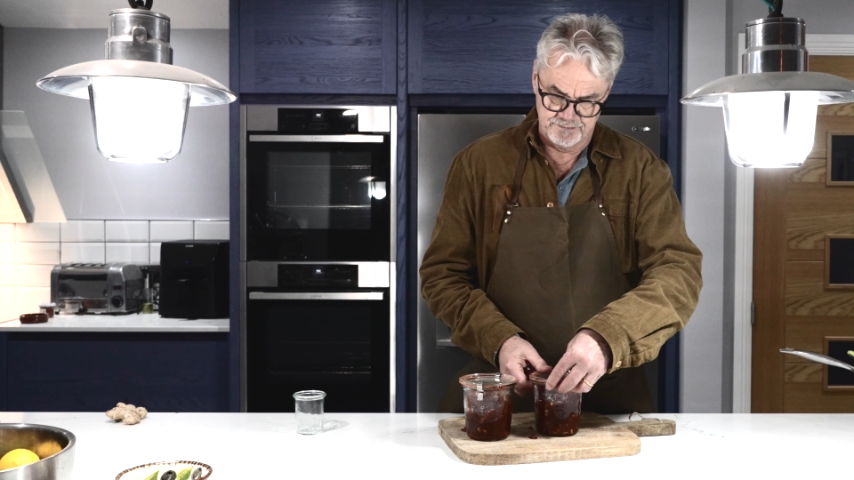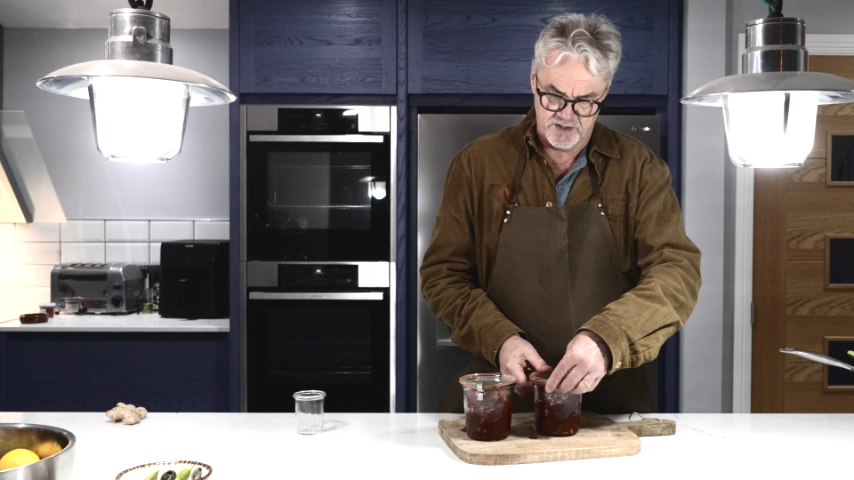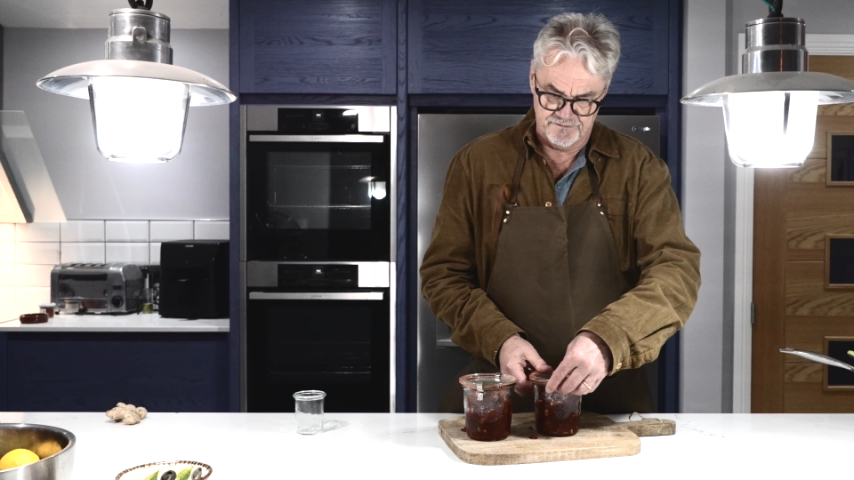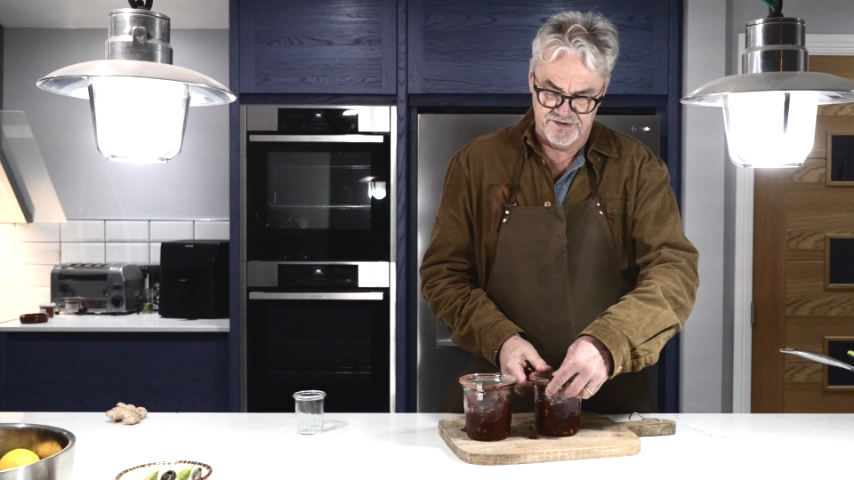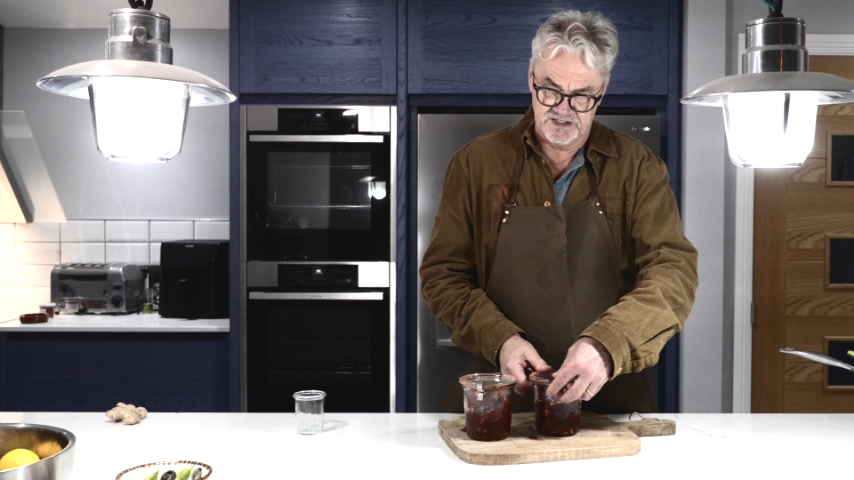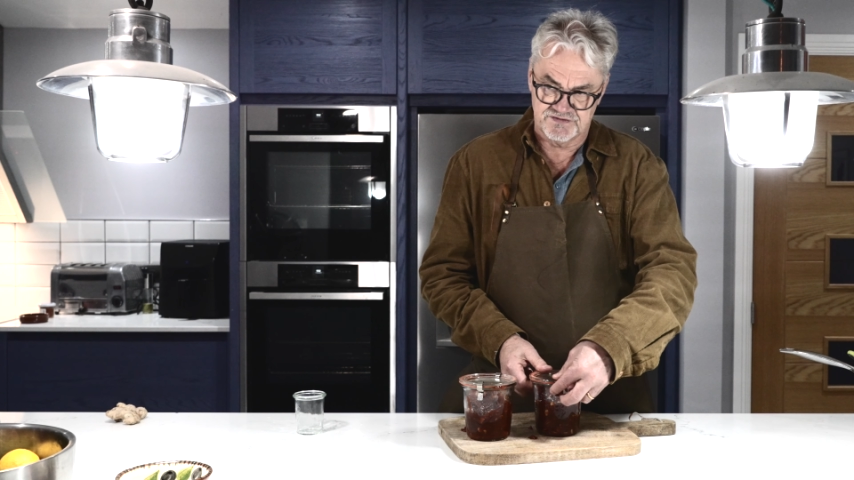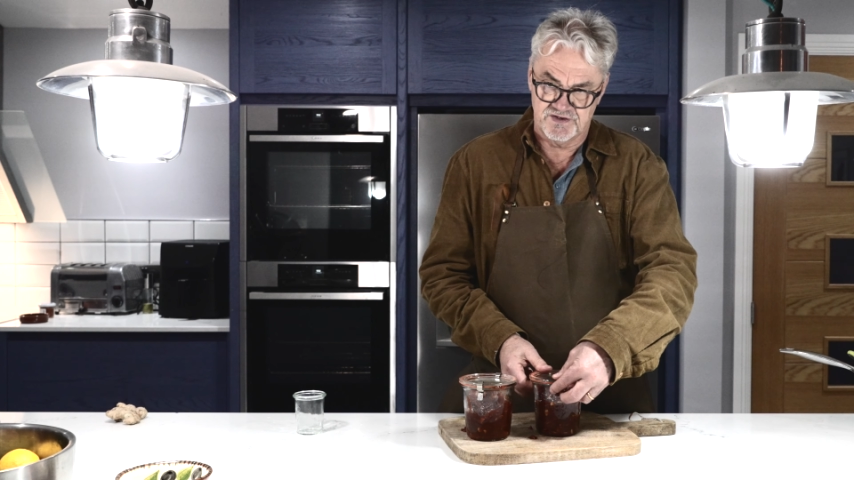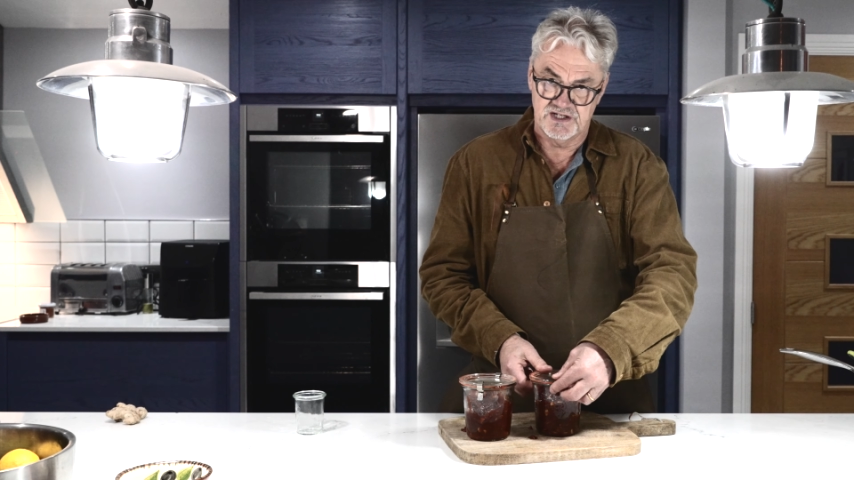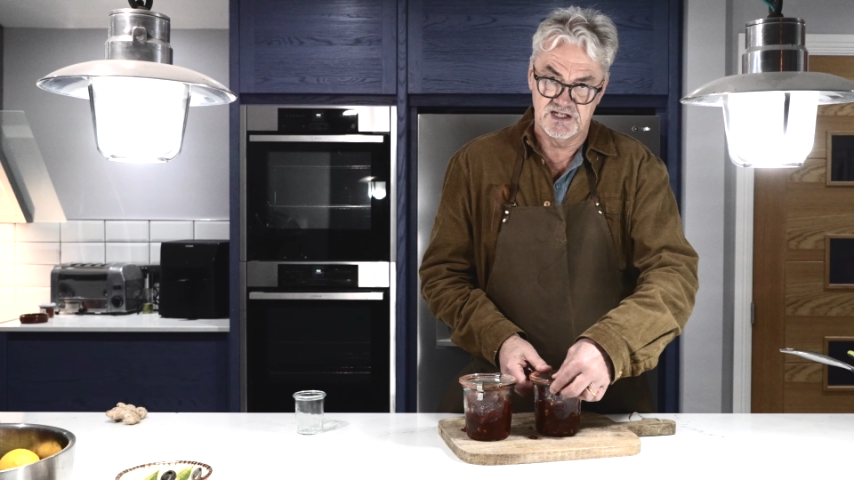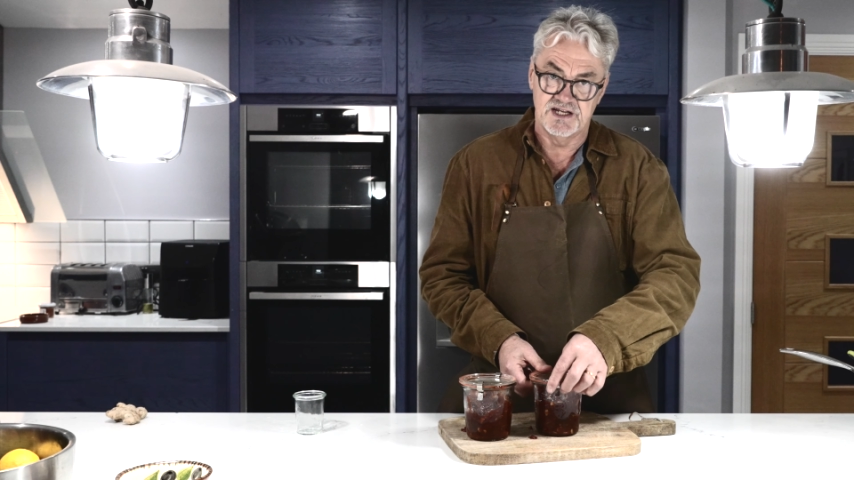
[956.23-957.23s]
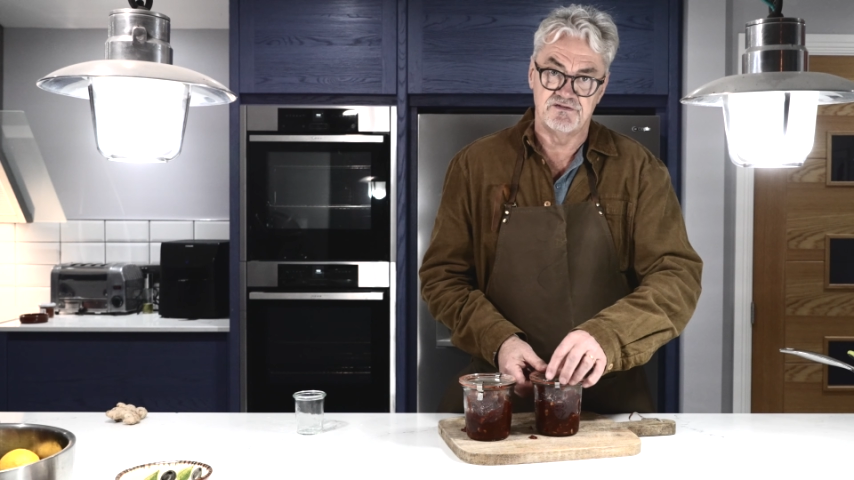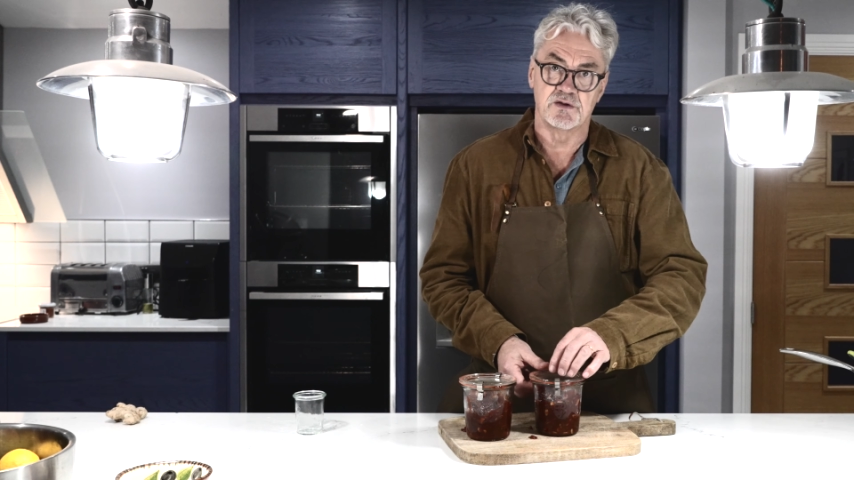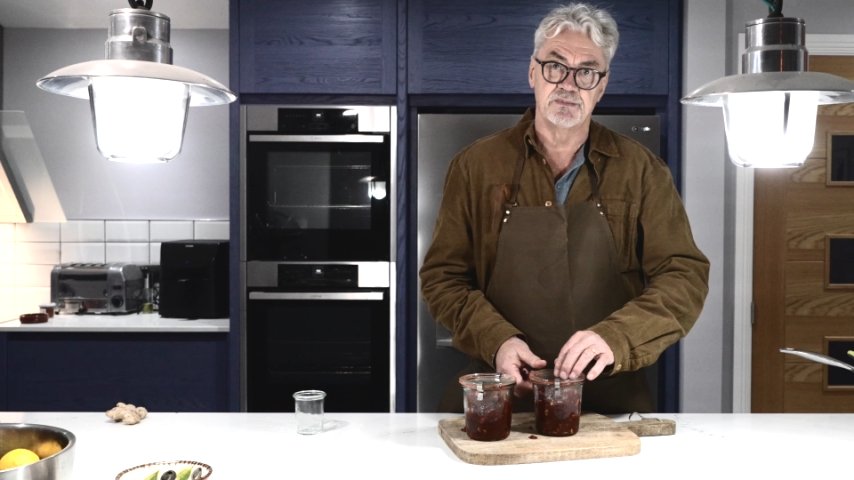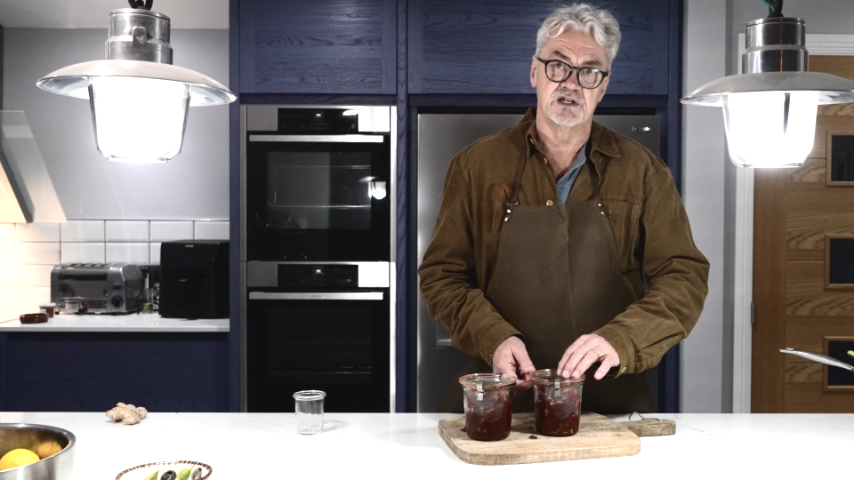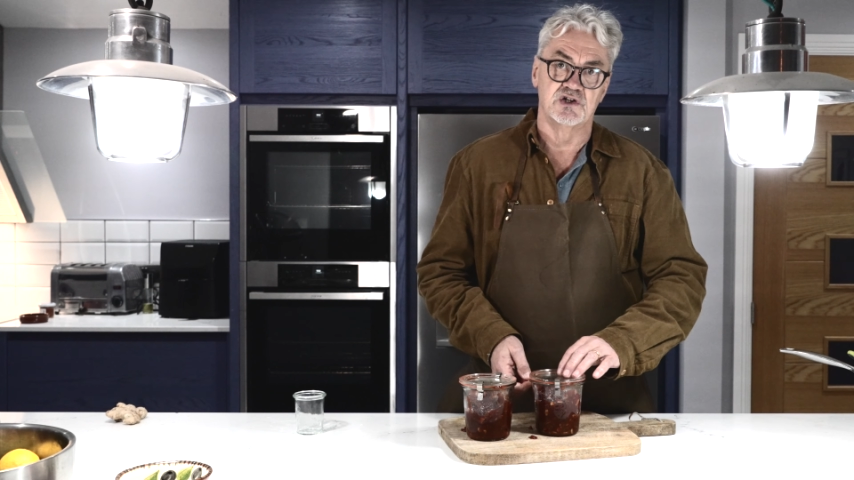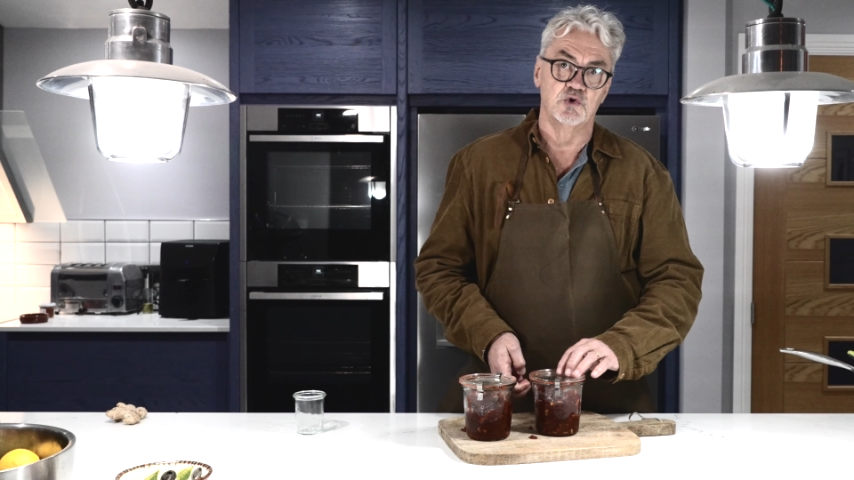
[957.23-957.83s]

effectively leave them in a